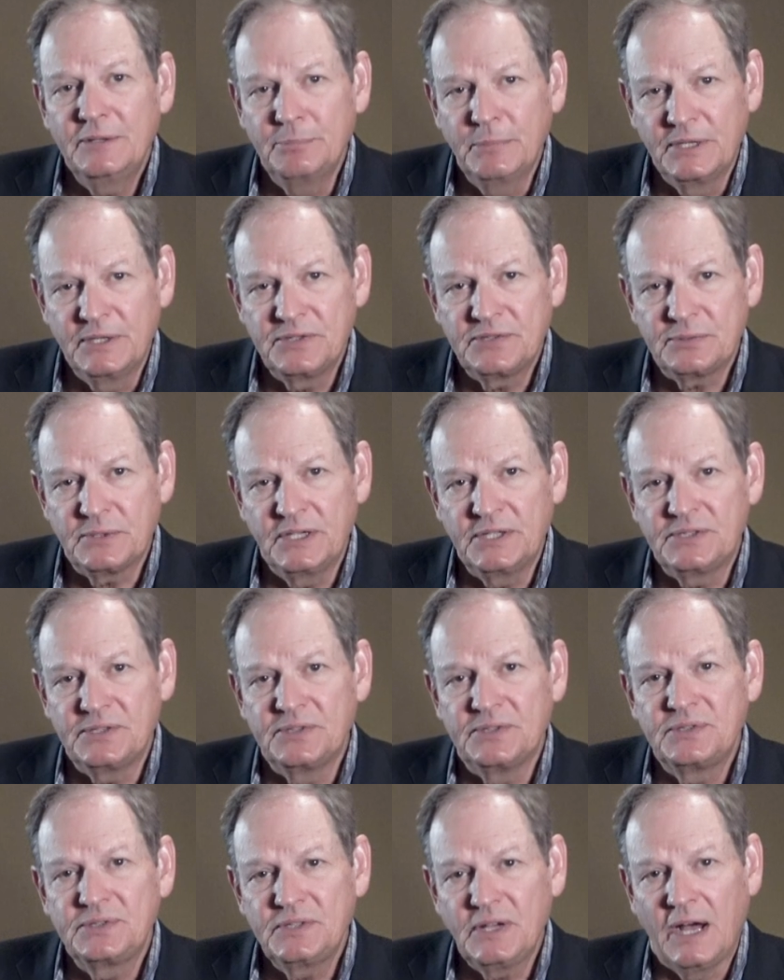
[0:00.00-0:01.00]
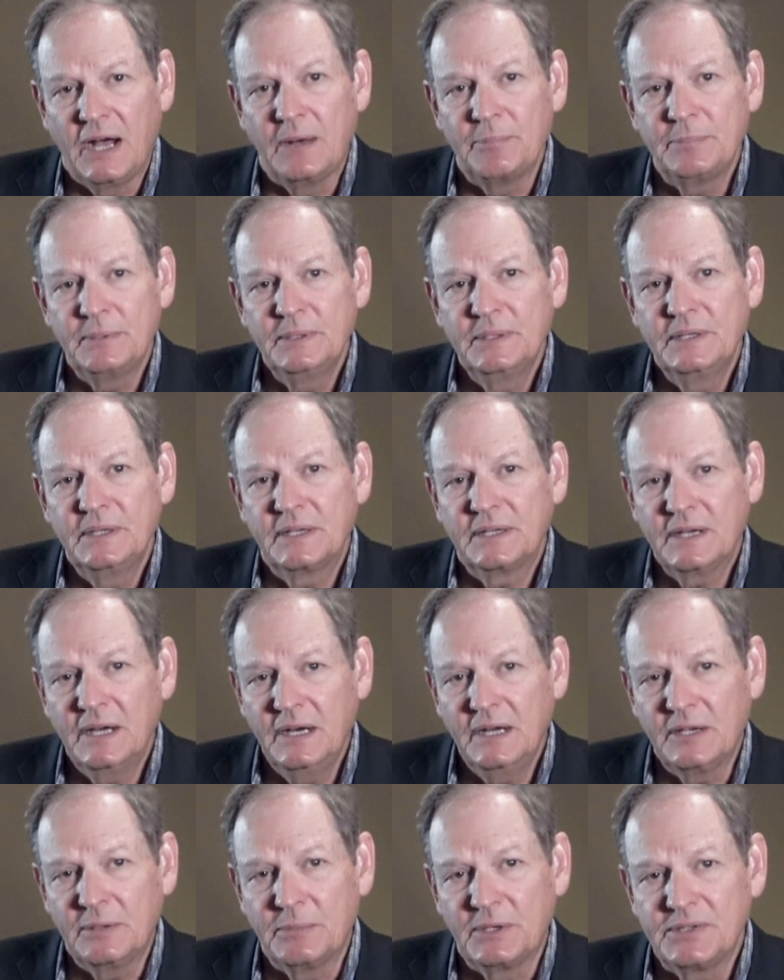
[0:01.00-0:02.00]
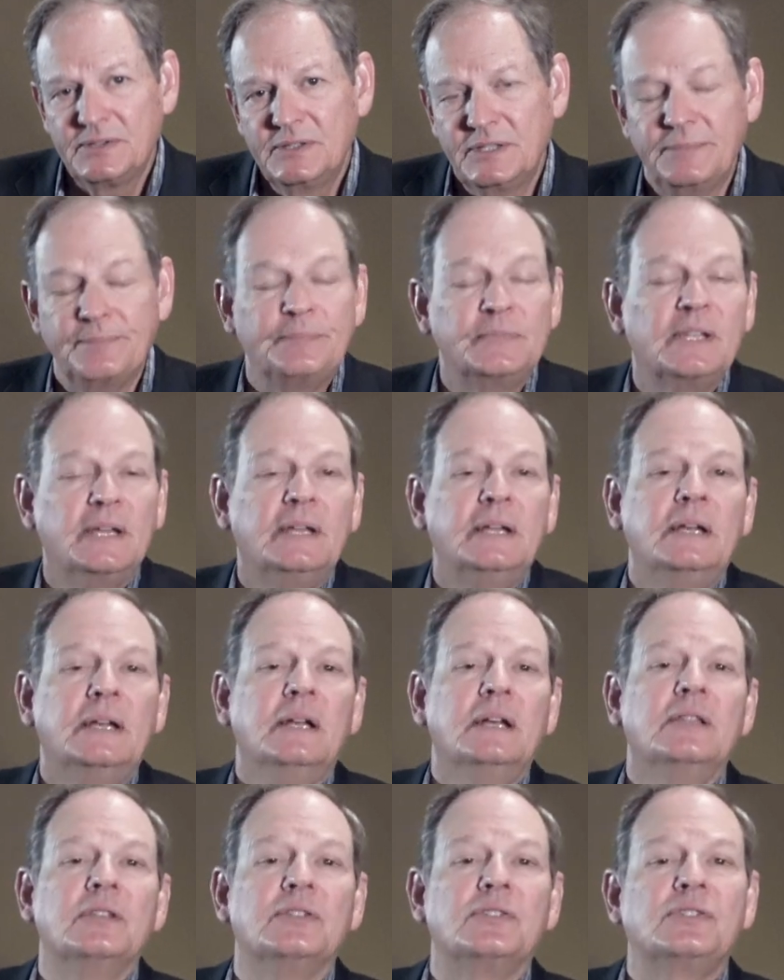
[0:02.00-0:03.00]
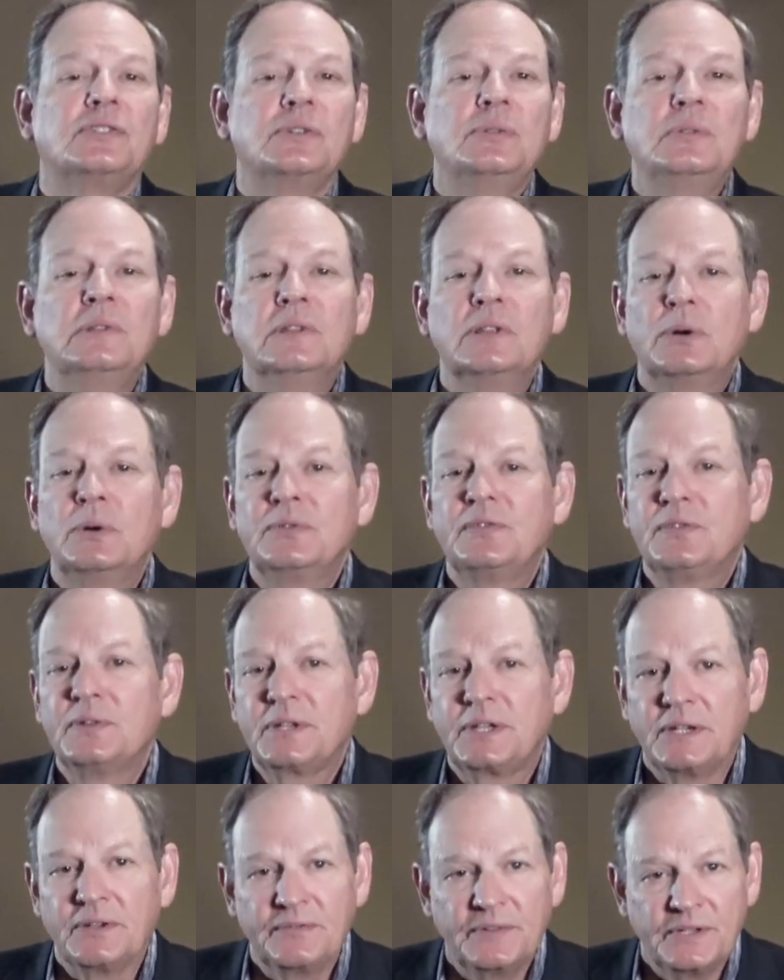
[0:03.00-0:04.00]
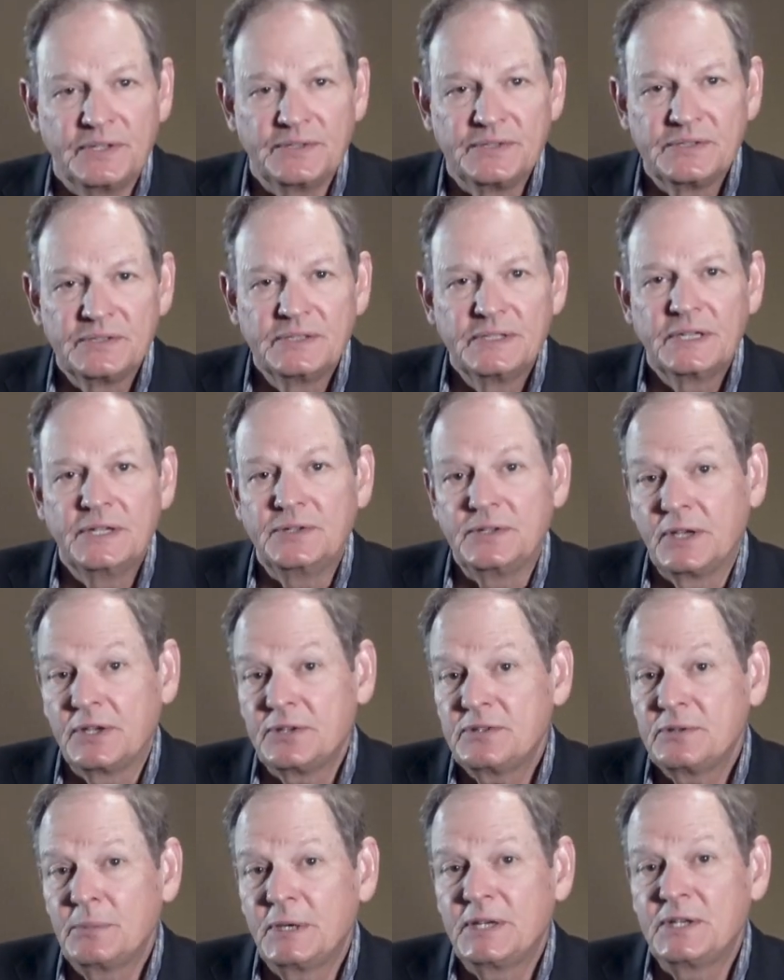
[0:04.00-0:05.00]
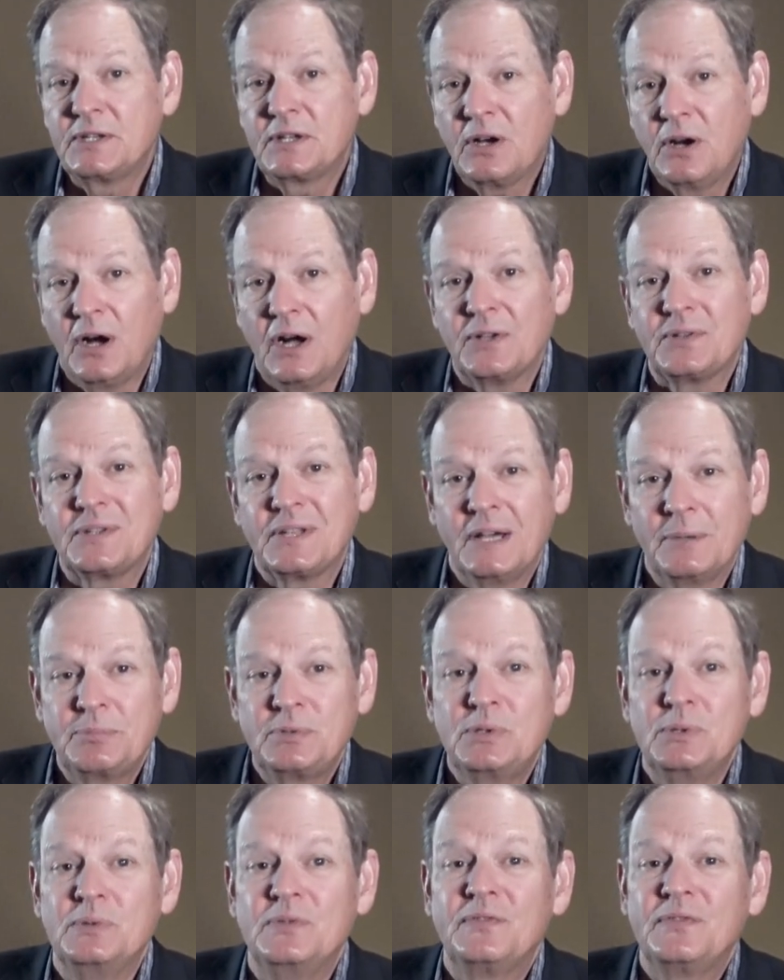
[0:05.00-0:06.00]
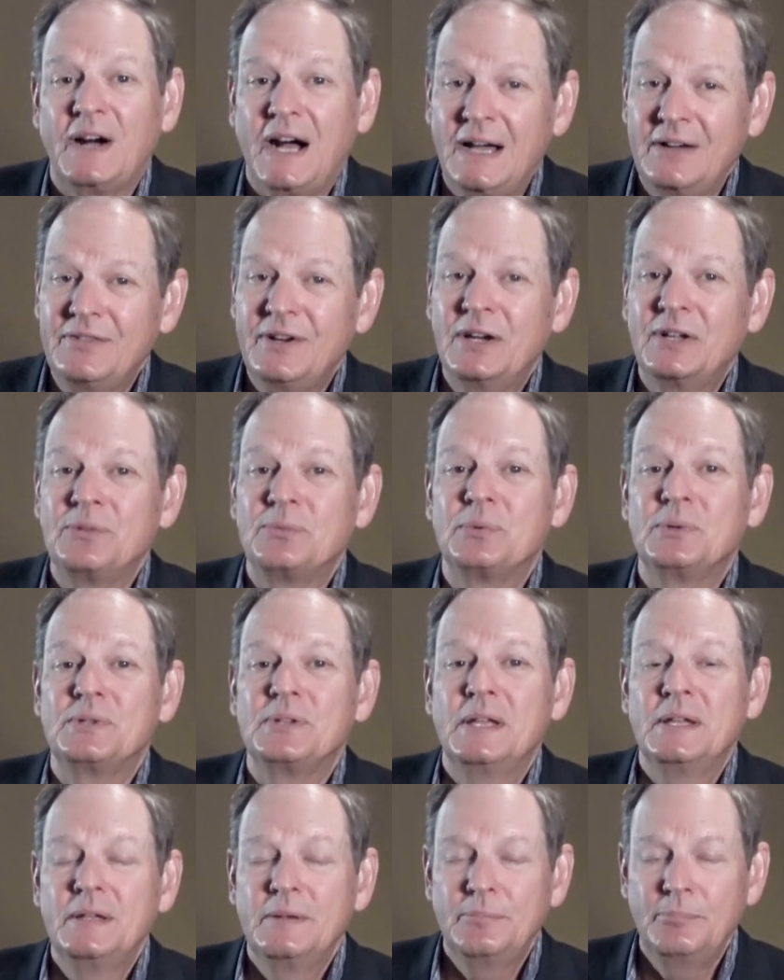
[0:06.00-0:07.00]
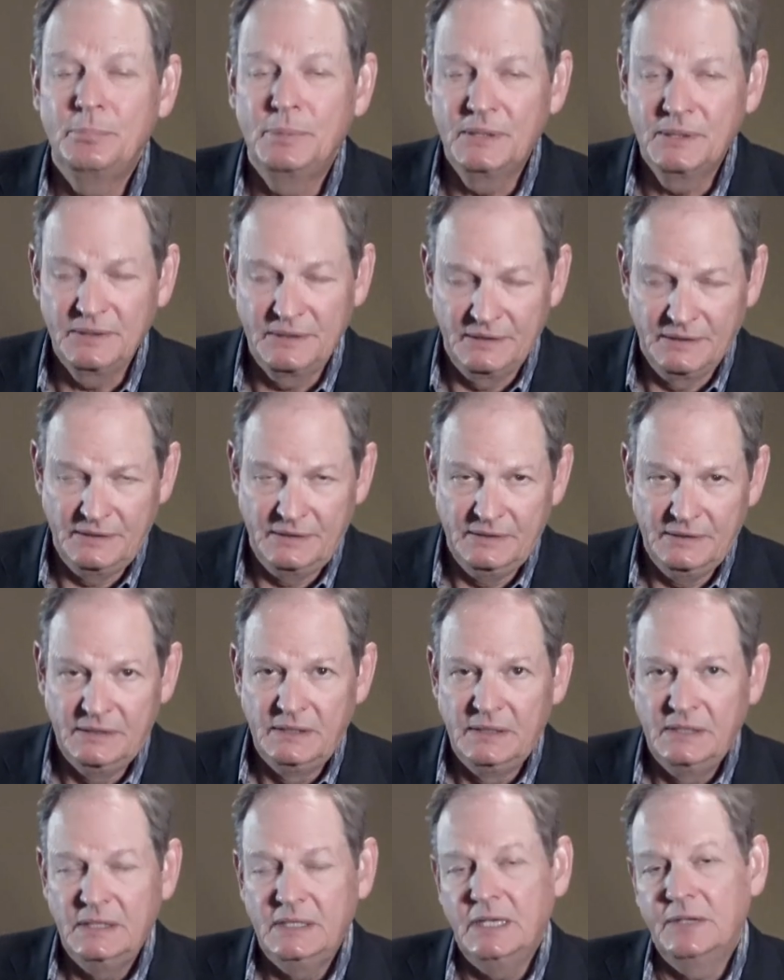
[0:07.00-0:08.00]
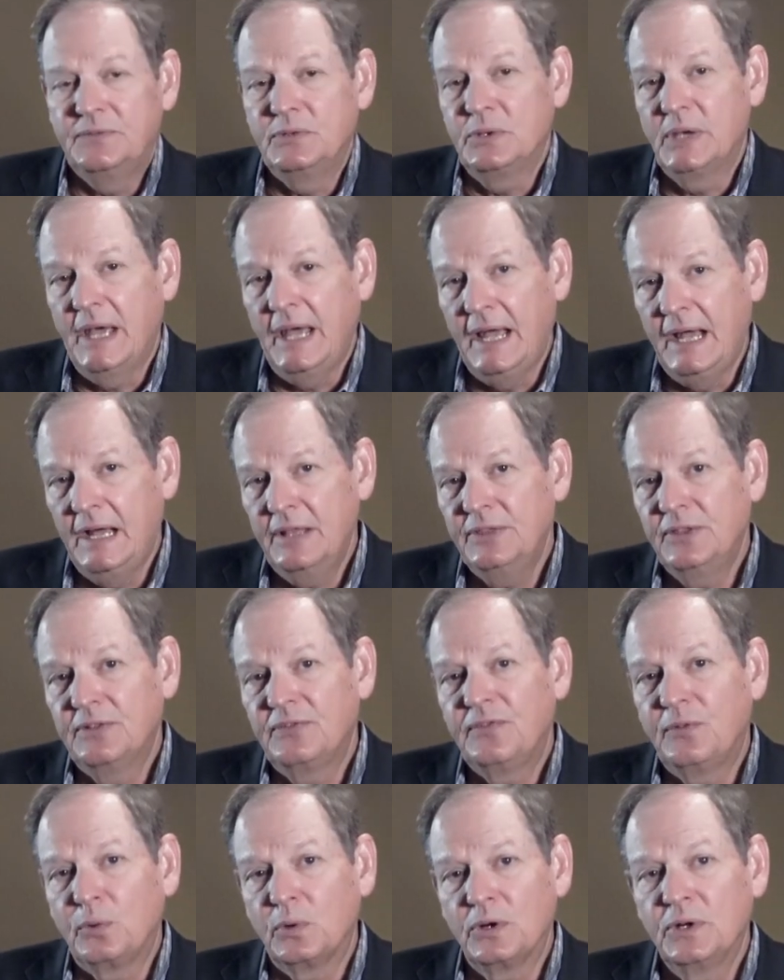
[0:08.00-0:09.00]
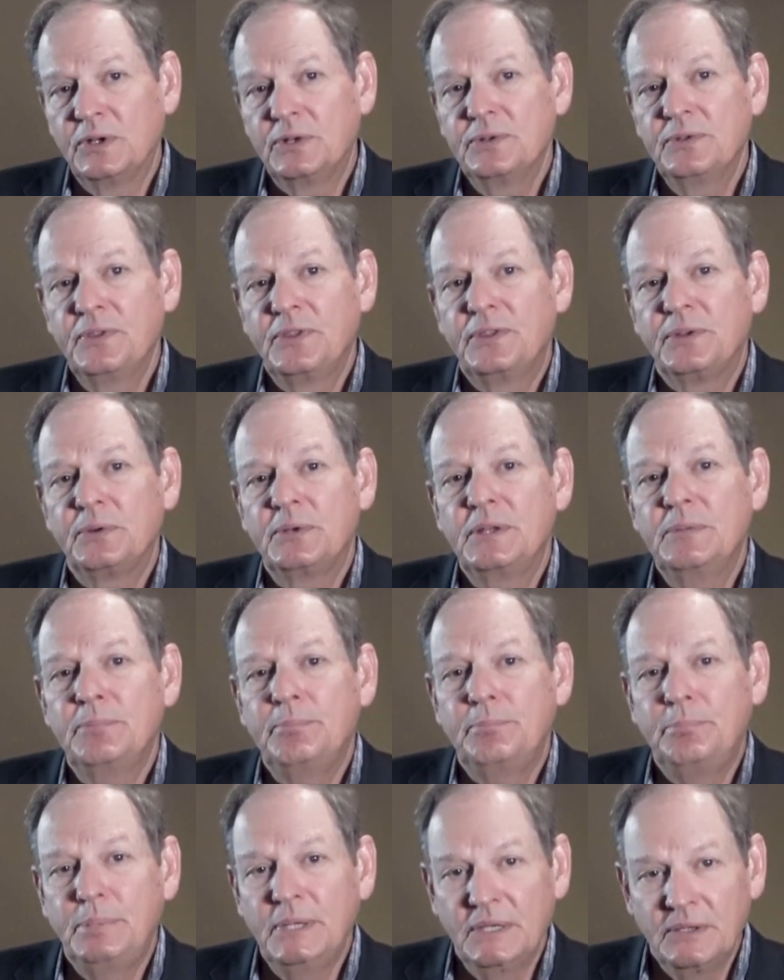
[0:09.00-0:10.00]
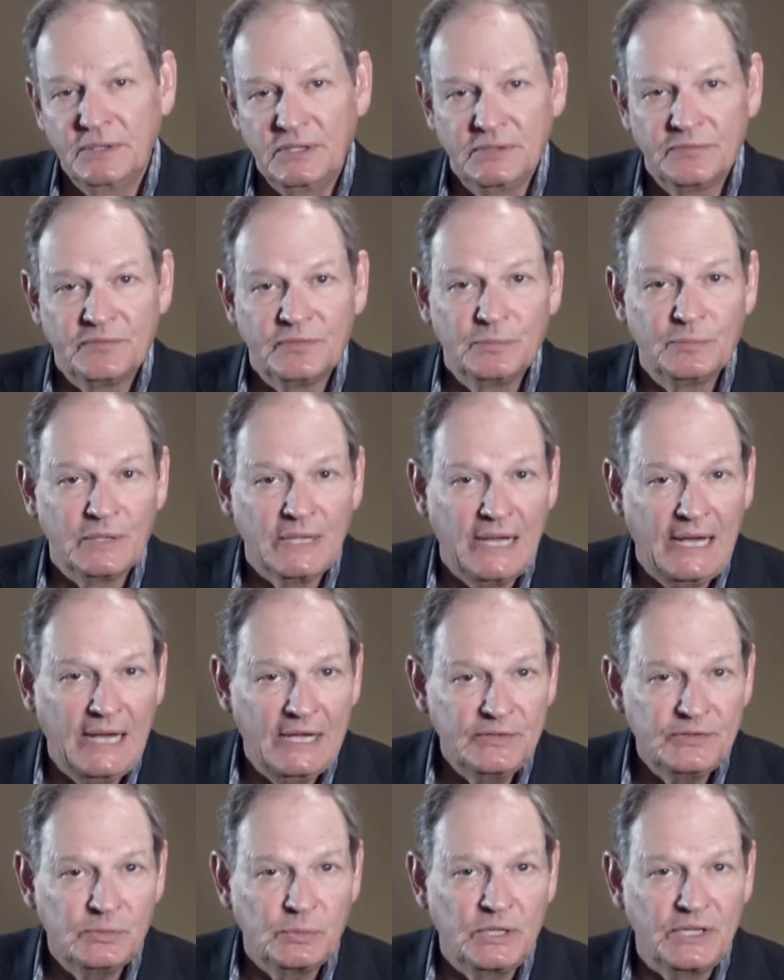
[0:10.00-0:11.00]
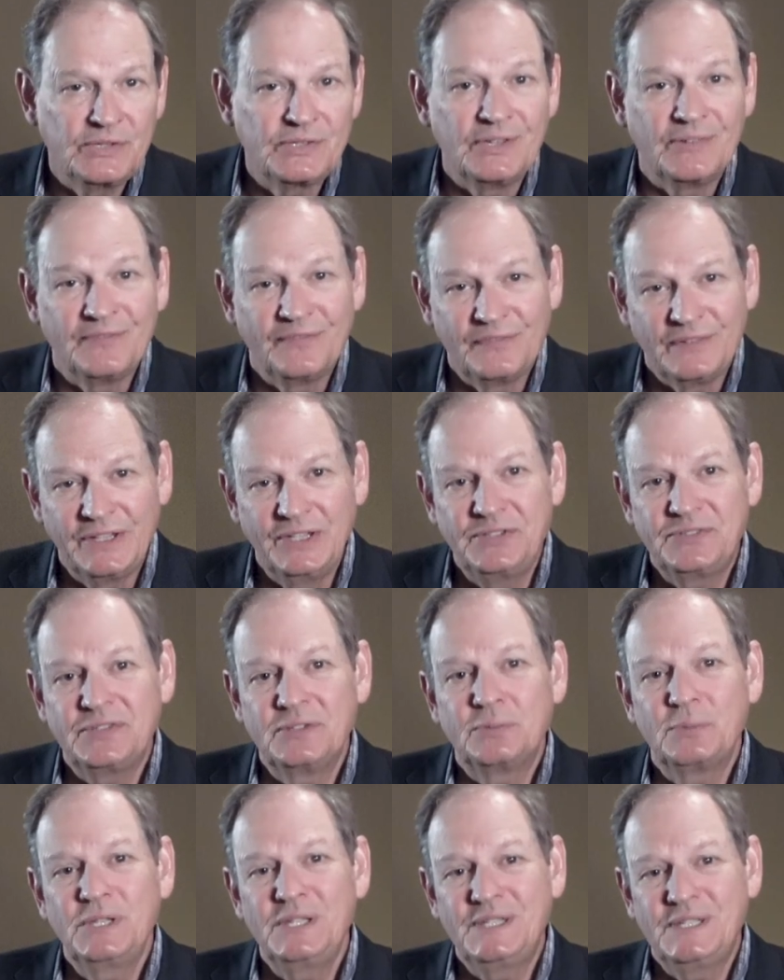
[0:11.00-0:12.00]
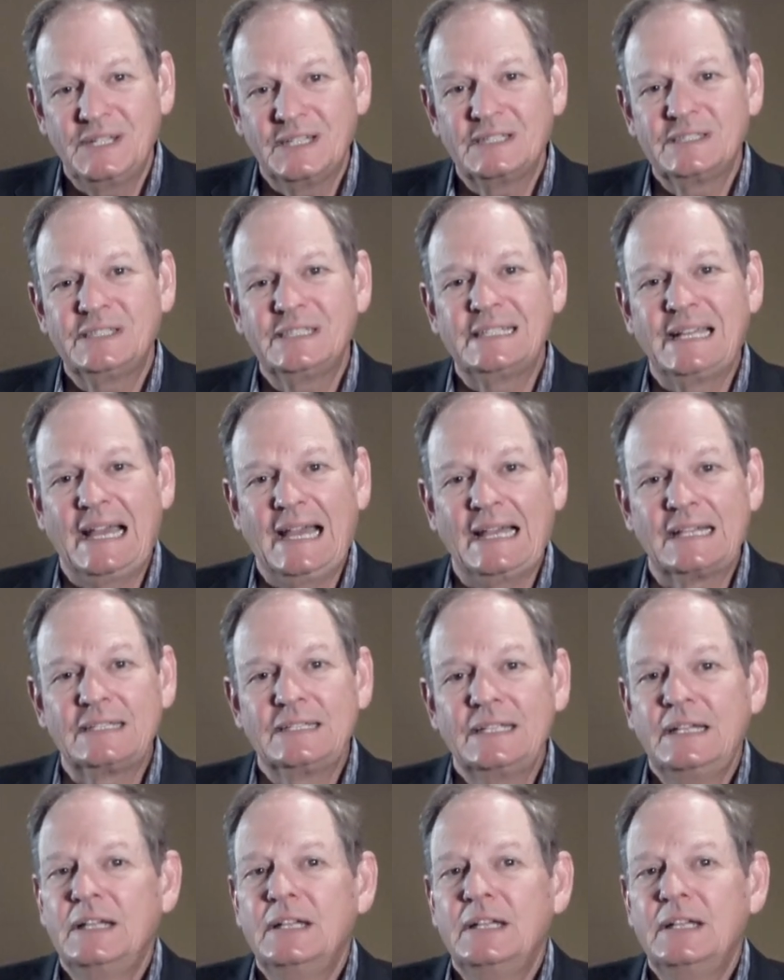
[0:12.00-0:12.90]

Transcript: administration's top economist. The student loan forgiveness is estimated to cost up to $500 billion. If you add the $430 billion from last week's Inflation Reduction Act,